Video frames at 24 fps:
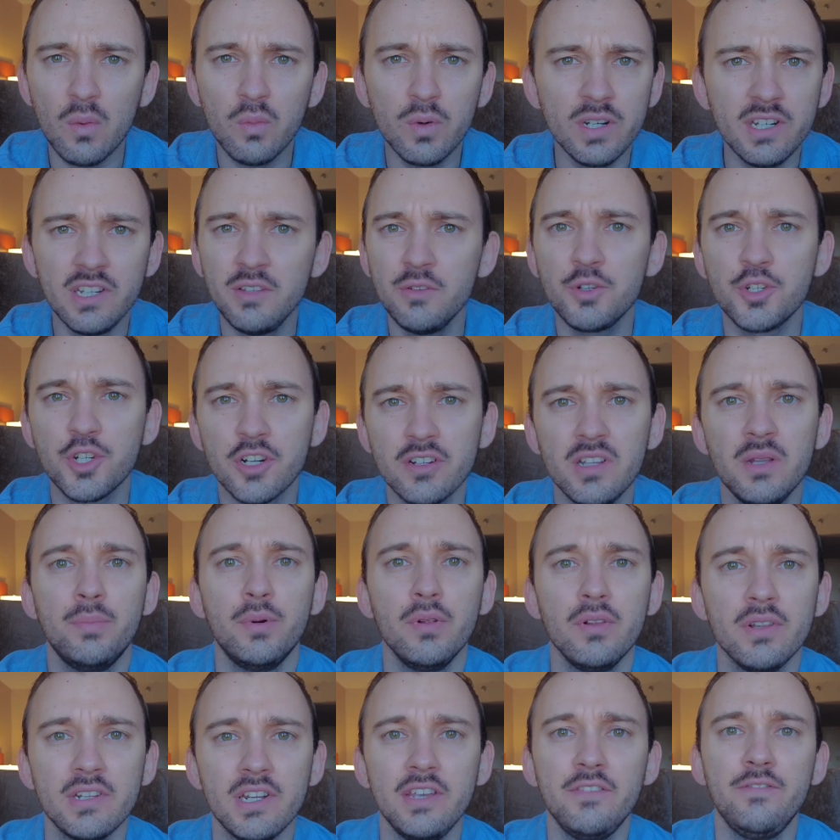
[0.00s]
wouldn't you share the
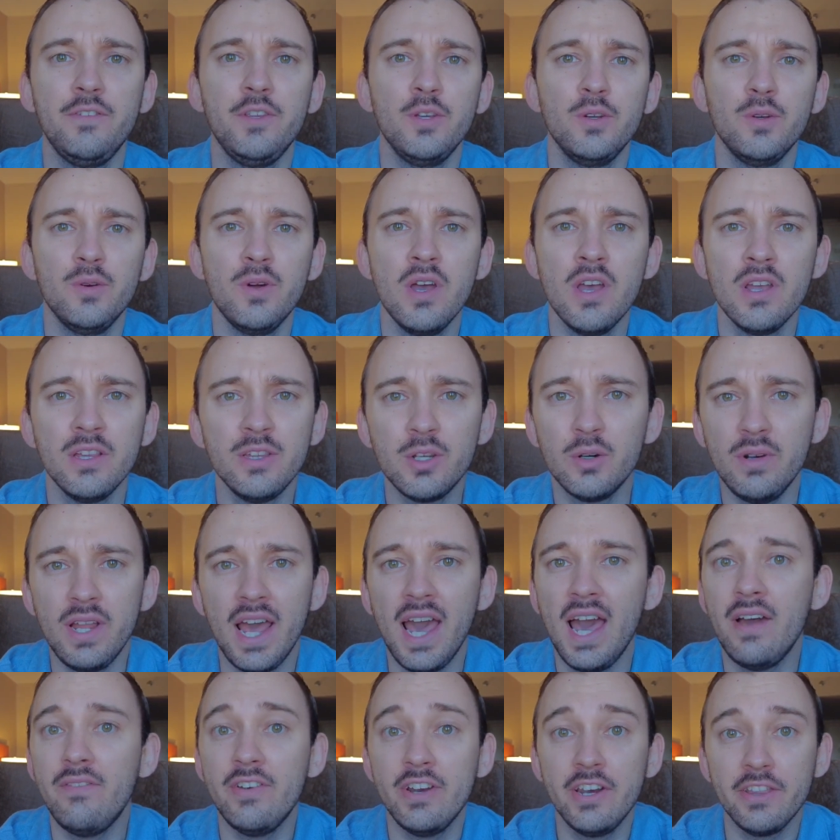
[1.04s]
bullet if you don't
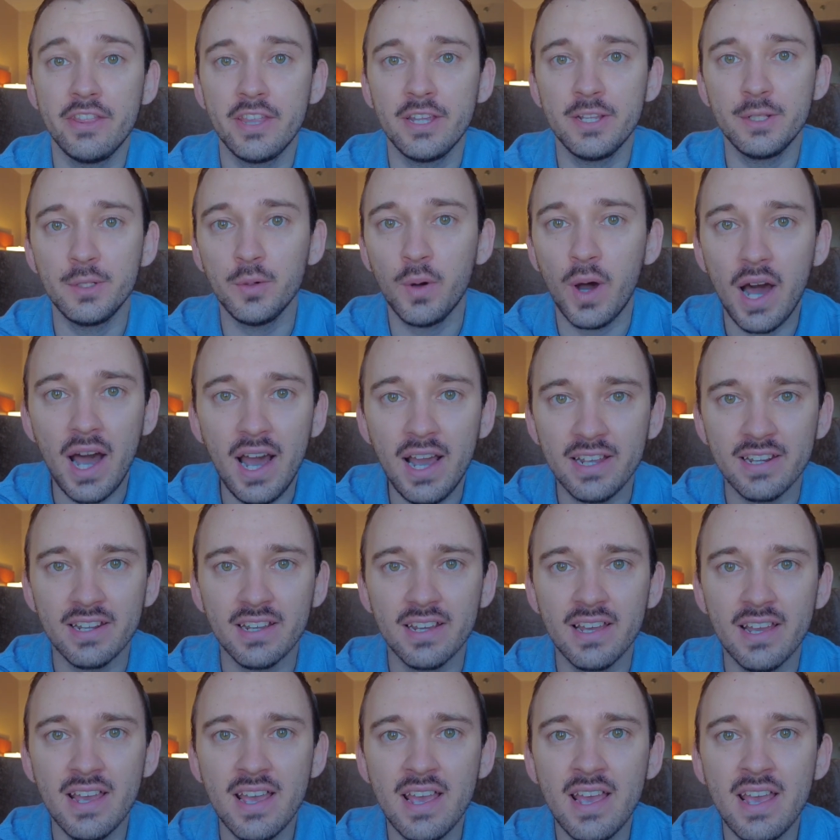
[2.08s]
have anything to hide?
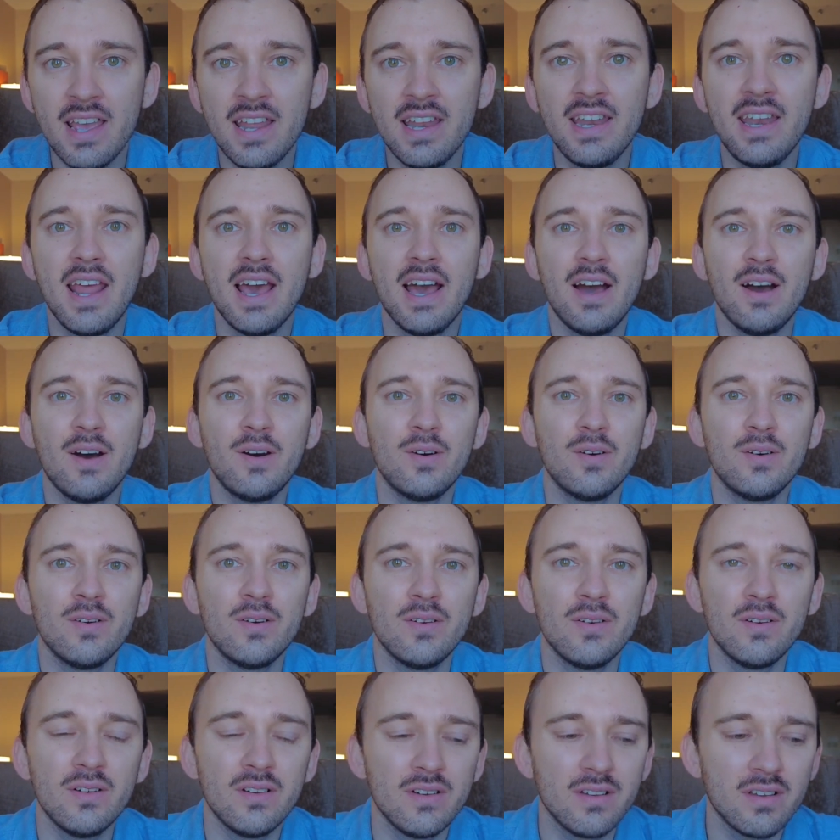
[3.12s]
Now,
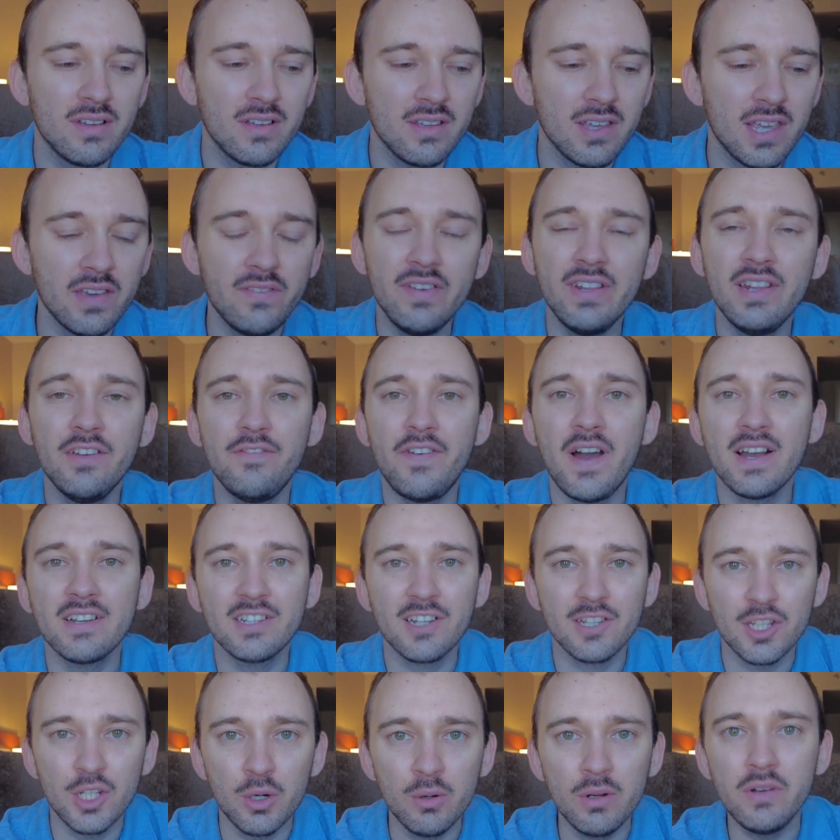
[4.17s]
given the
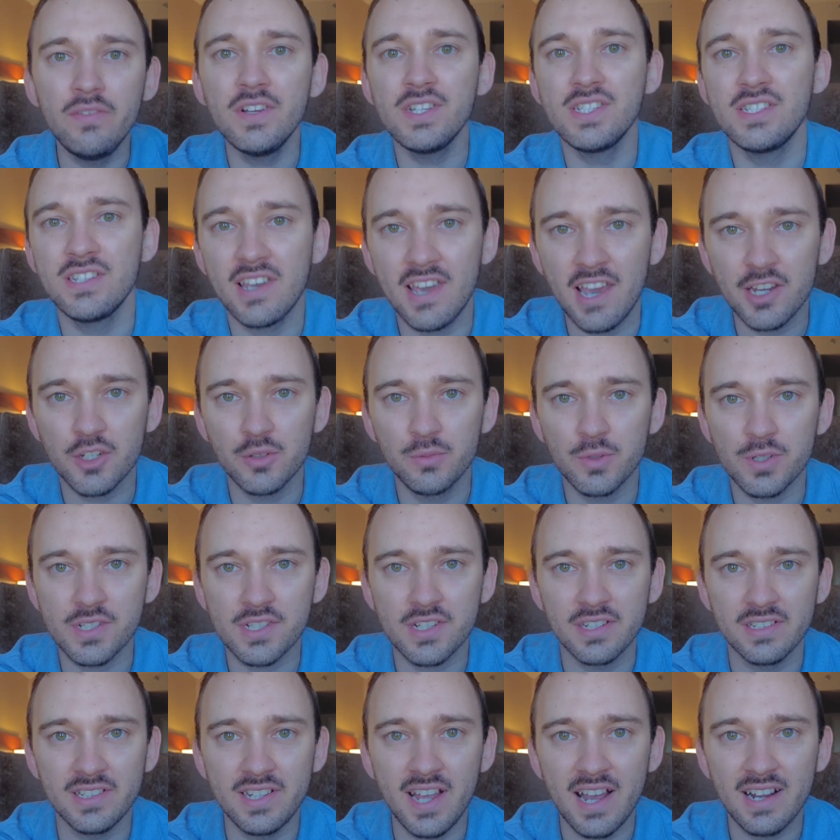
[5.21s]
fact that no investigation
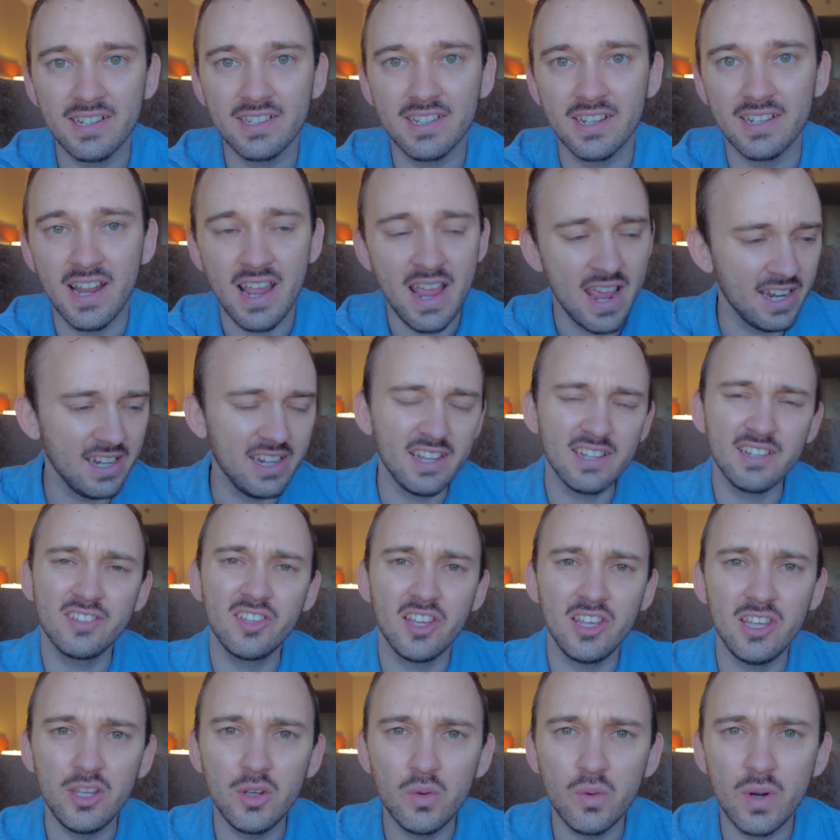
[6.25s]
was conducted, and yet
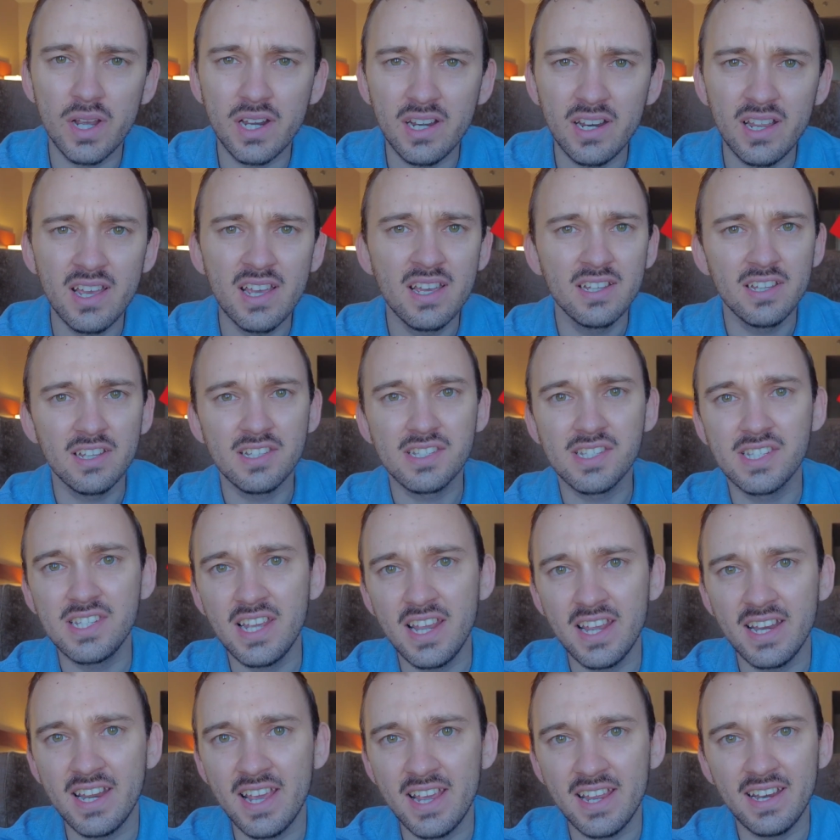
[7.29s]
the UN, the
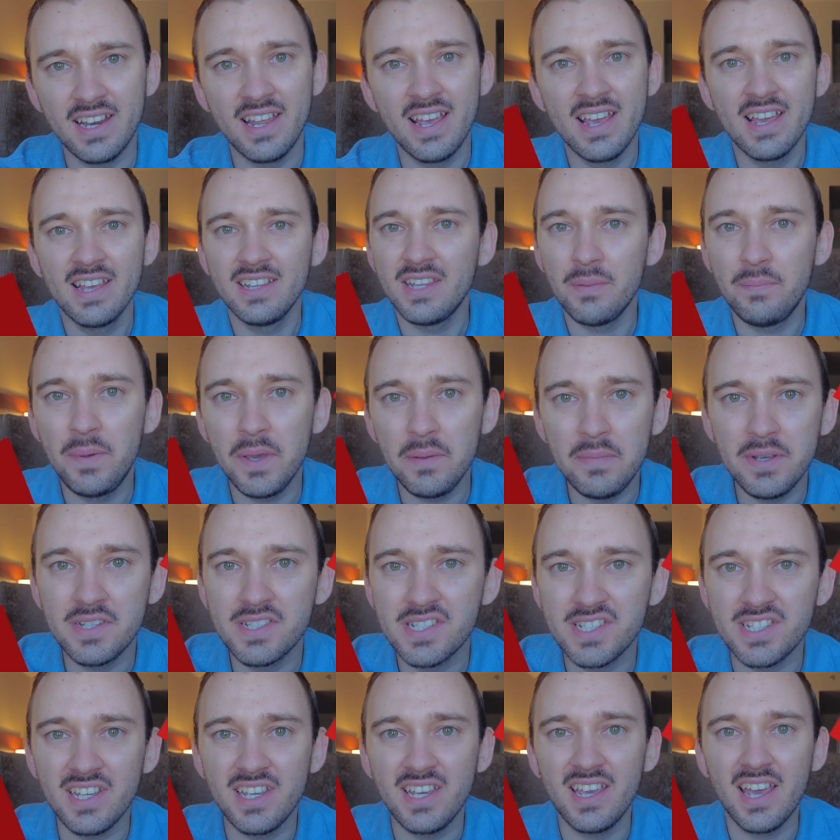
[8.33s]
CNN, the
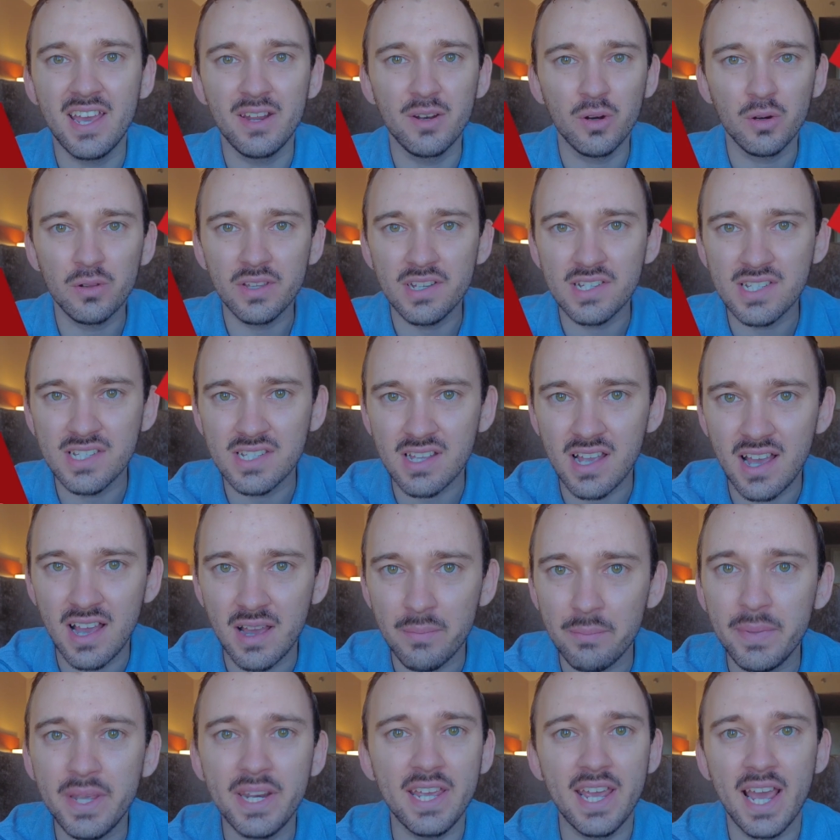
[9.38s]
BBC, and all these
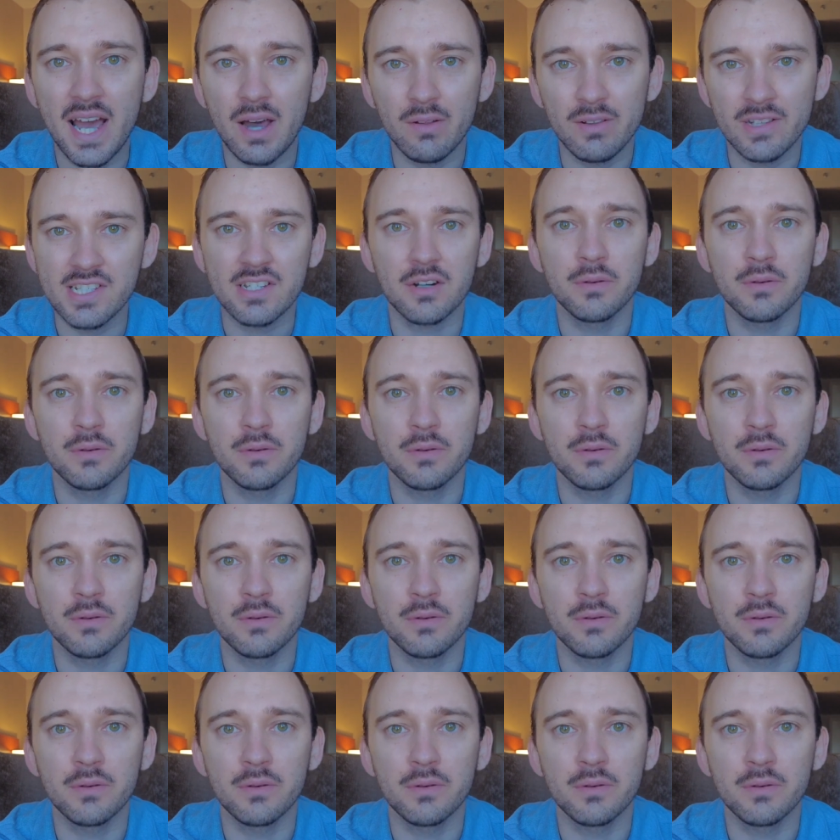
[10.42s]
media outlets